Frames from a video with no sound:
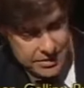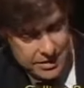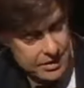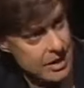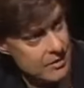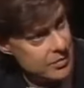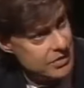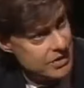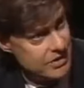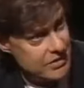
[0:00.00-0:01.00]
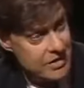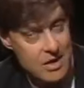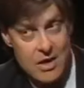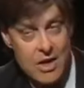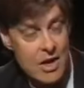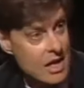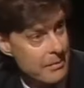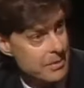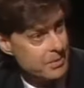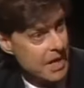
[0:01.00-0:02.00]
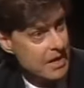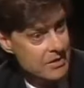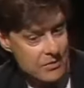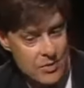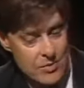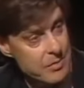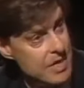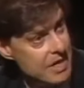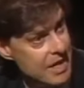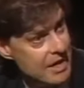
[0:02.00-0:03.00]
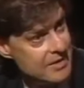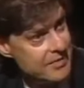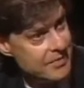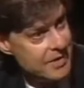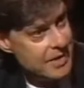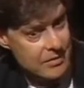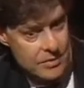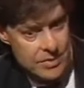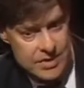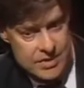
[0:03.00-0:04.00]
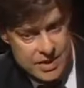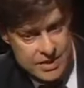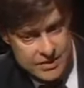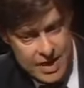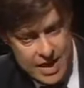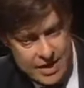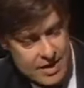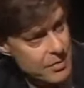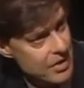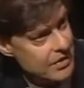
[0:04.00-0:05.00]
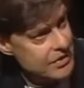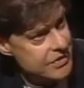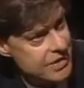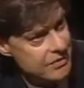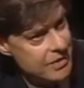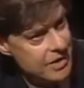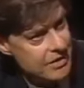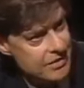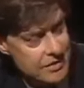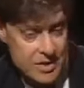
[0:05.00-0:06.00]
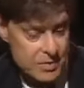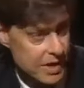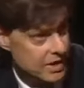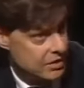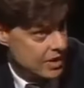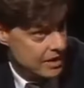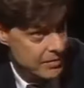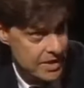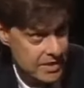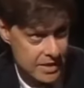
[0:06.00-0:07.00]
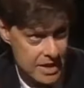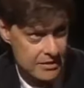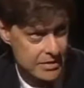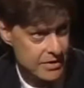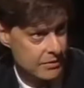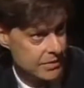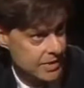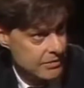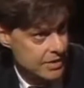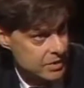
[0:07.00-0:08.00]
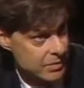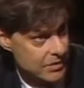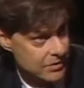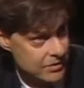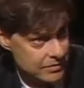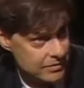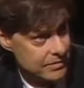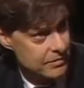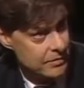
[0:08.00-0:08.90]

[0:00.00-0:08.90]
the head of Mossad, comes back into the room at midnight. And they're all, it's the sort of high command is sitting around. And this being an Israeli meeting, the air is thick with cigarette smoke. And,